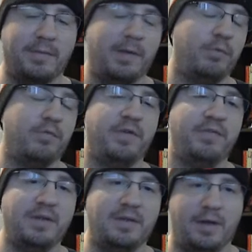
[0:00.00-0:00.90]
I pulled
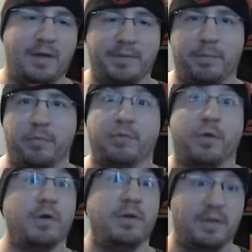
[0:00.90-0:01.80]
15 times. I pulled
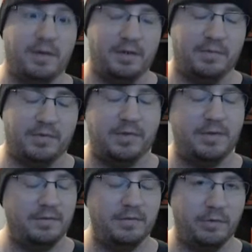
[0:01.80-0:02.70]
30 times.
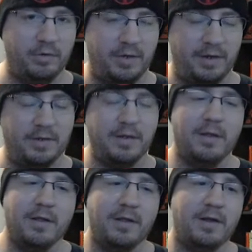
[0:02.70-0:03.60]
Don't do that.
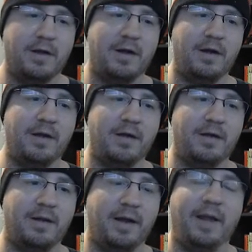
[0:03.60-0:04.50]

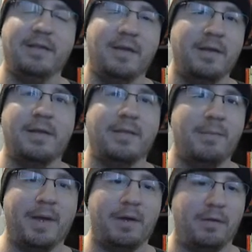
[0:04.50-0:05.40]
And I didn't get the
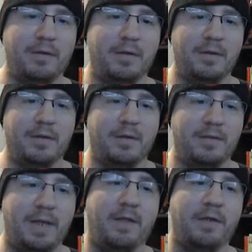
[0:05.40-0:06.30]
medal.
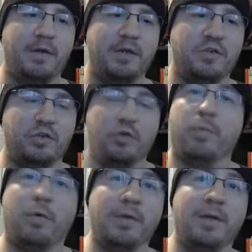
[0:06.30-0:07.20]
Now there is, you
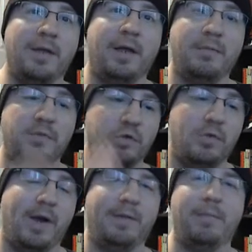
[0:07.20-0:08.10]
pulled 10 times, you
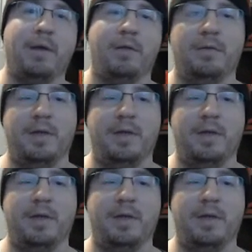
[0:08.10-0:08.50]
got the medal.